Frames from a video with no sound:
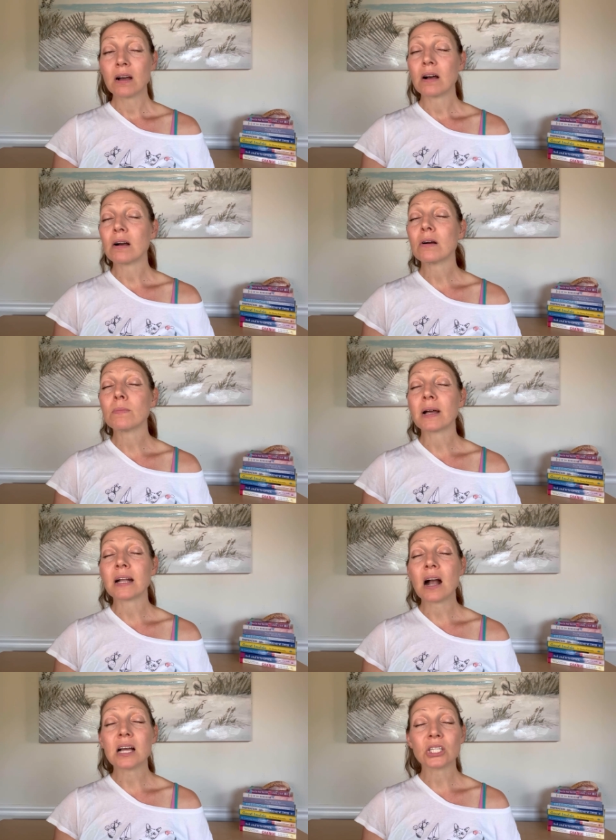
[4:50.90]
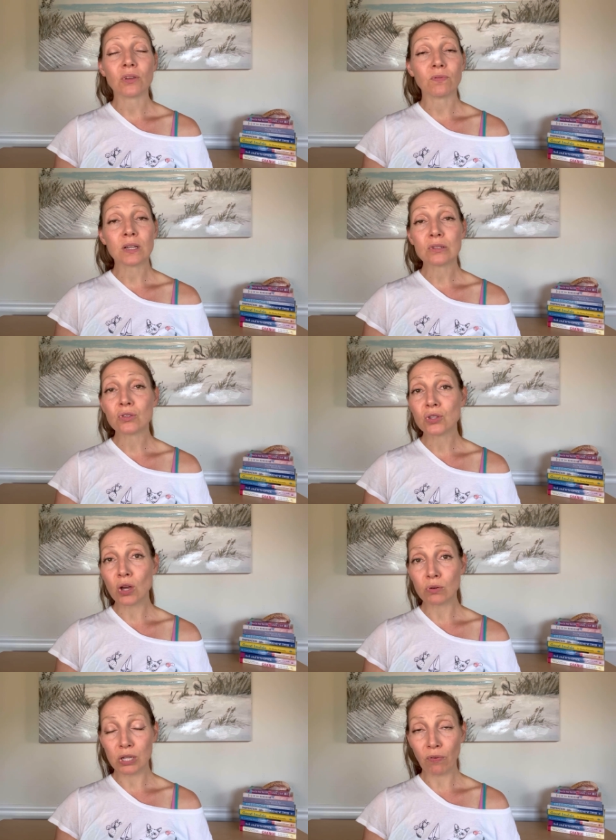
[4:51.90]
oh my gosh, it feels
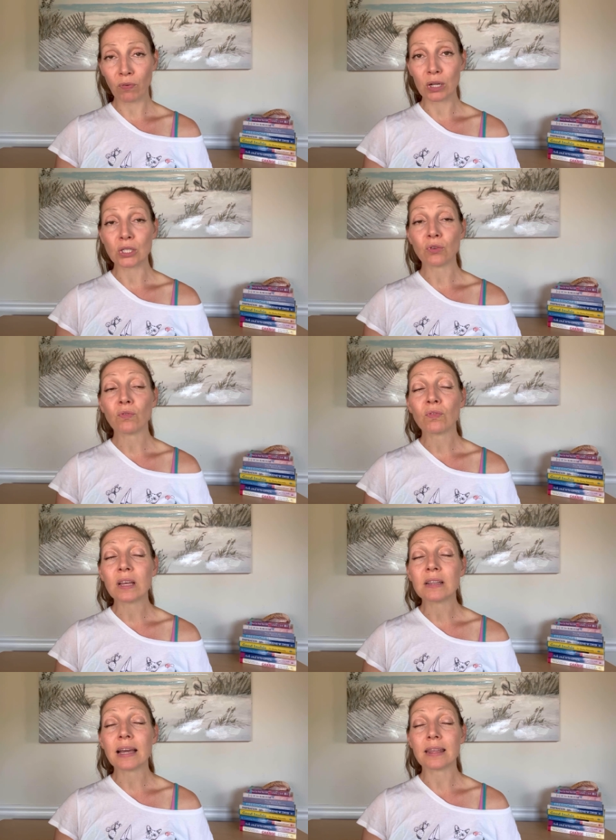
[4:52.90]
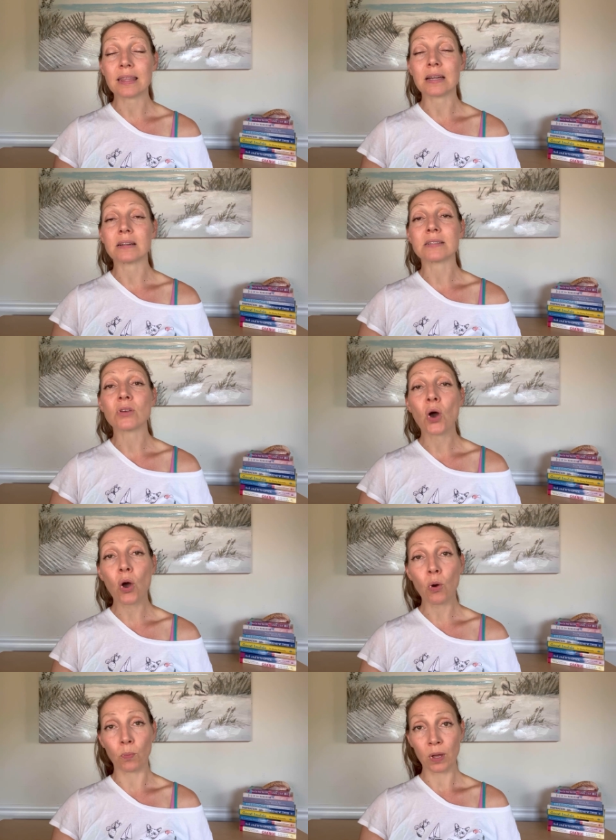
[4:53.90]
so different. You feel like there is
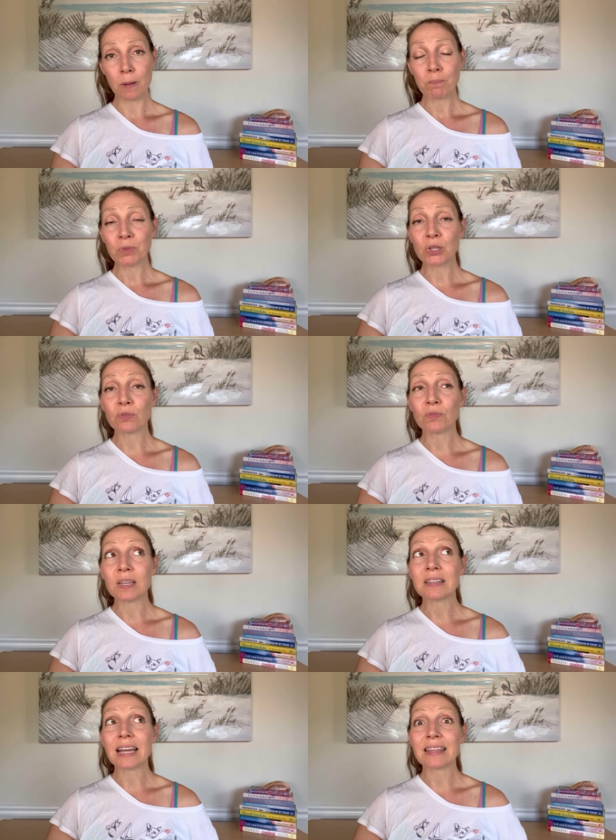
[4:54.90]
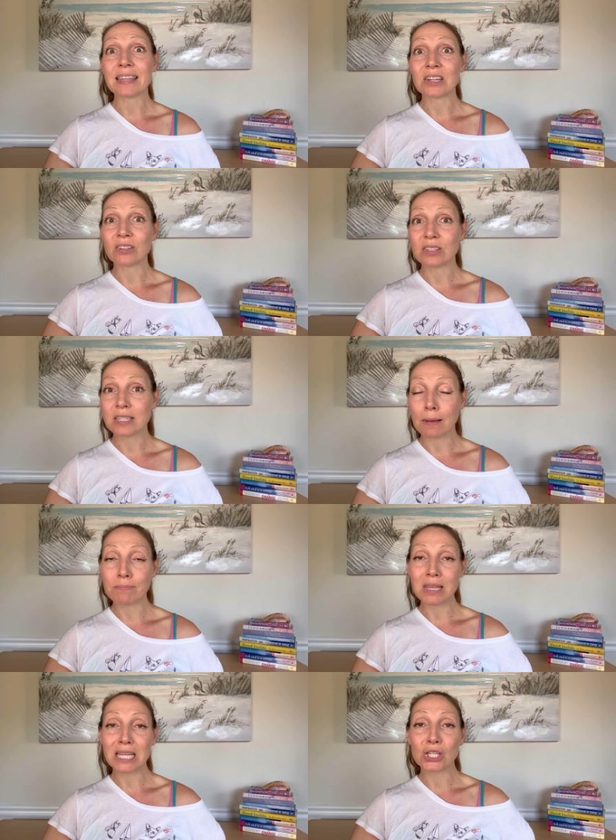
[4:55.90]
hope. You feel like there's
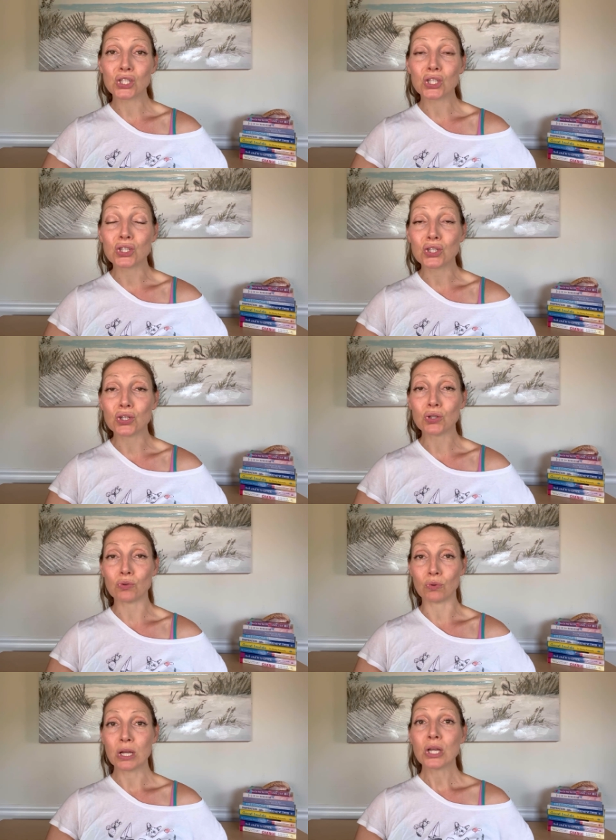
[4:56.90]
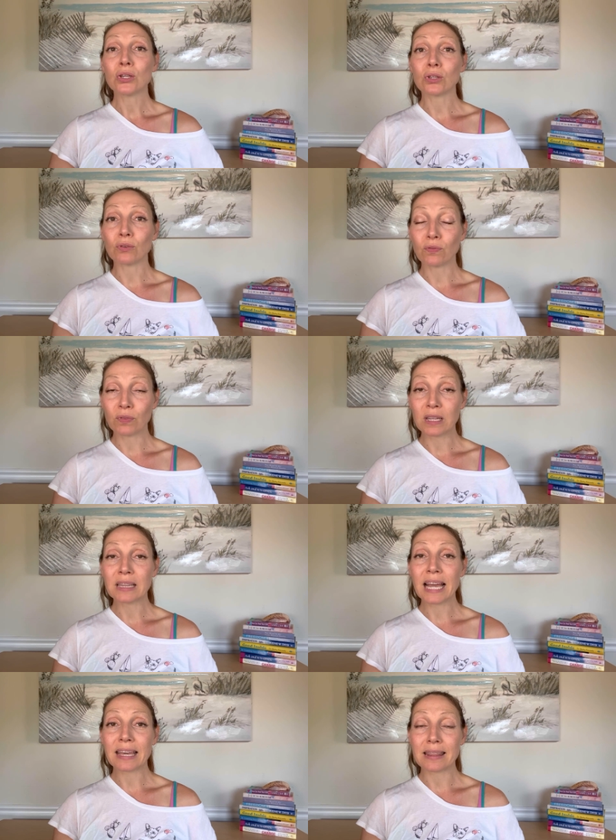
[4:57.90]
something to do. you feel
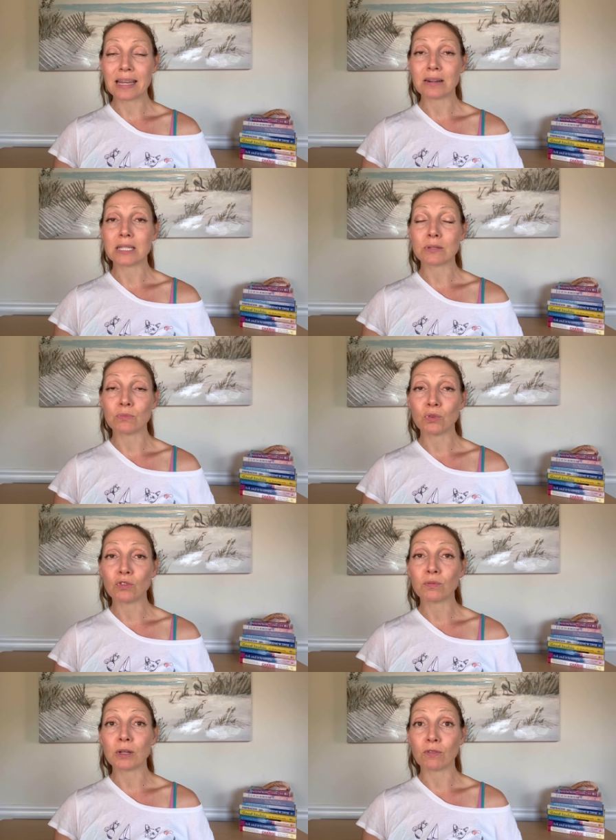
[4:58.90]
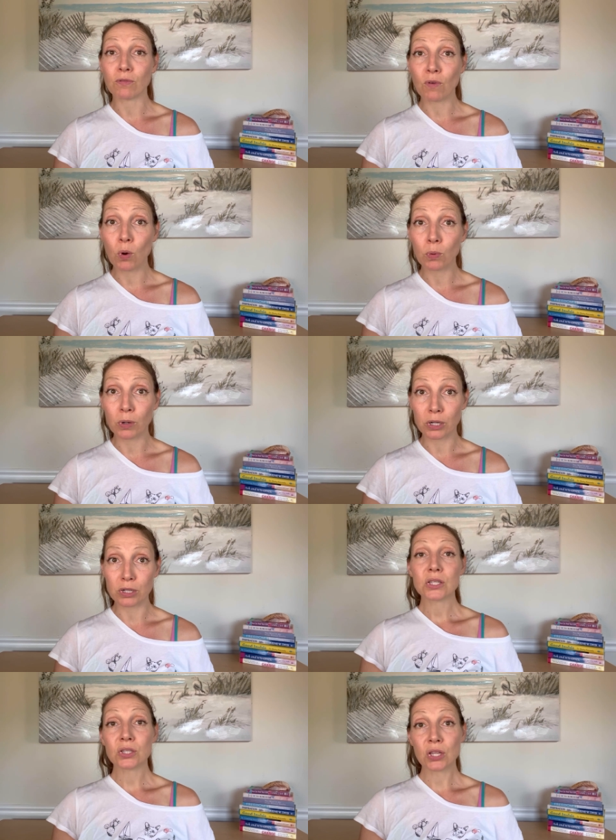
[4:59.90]
like there is movement forward.
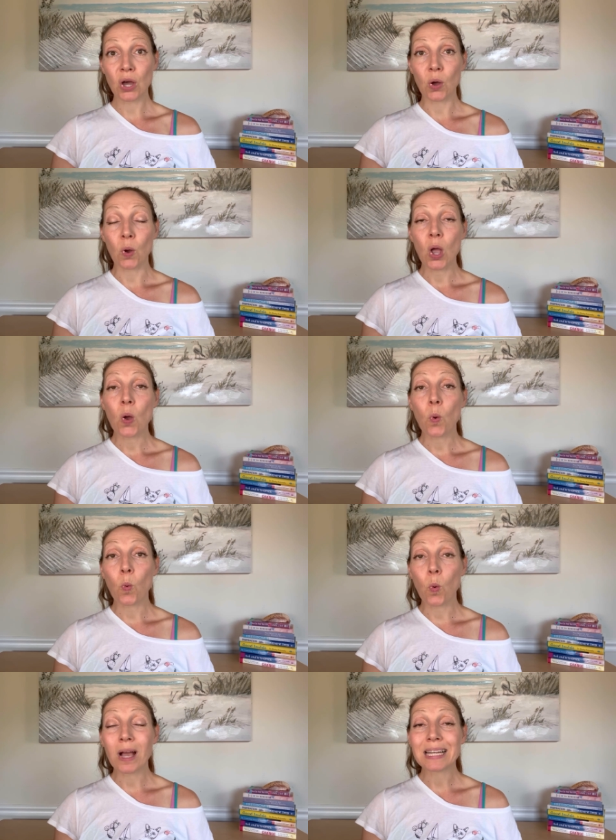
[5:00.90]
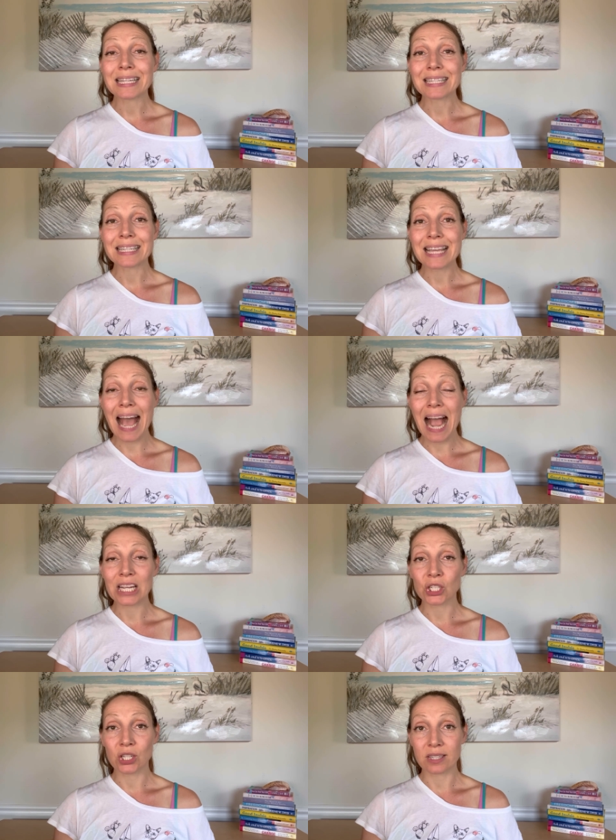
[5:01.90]
So what is the
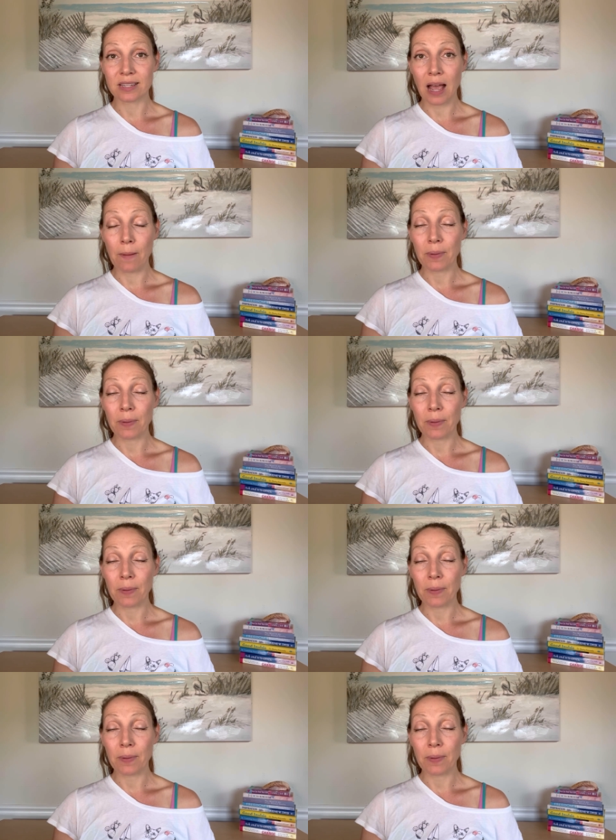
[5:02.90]
action step?